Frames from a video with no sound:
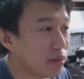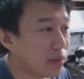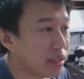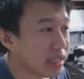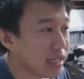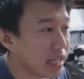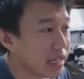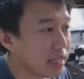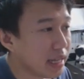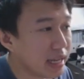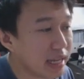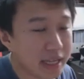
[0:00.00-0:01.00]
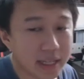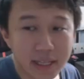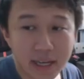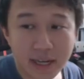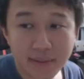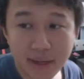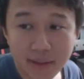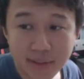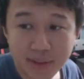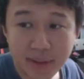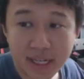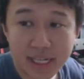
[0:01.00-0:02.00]
once again, and yeah, I'm
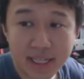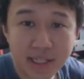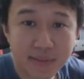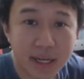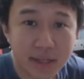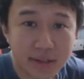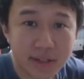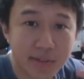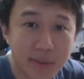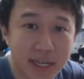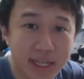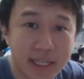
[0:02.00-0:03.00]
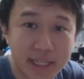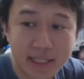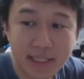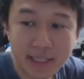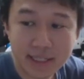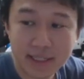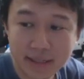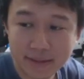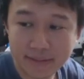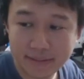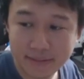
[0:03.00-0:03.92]
Smiiley and Smiiles. Bye.